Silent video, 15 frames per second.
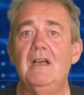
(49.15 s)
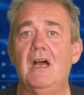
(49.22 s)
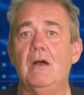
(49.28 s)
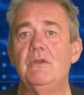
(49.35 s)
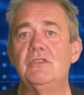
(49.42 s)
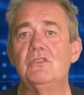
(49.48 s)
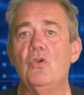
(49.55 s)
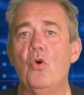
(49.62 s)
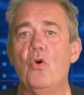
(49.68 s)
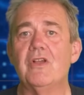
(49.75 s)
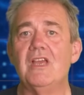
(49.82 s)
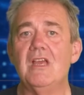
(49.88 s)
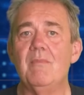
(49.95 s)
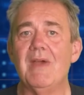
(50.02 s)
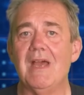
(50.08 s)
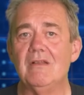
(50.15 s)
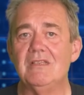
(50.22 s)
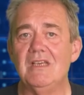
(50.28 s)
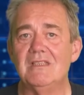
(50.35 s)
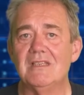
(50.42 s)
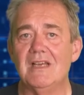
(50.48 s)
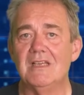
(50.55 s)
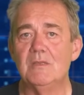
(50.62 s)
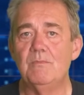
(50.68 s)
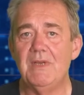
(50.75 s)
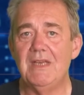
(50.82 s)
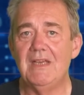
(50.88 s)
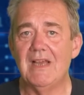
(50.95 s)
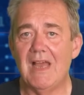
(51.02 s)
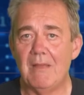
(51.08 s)
I was talking about it as
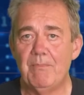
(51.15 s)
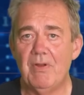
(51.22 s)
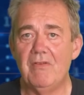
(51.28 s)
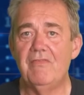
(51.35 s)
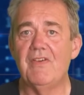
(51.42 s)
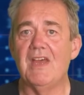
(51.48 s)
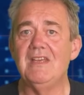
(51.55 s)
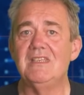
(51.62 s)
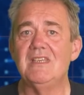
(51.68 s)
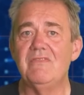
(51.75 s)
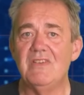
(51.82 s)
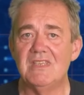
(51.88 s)
being a pervasive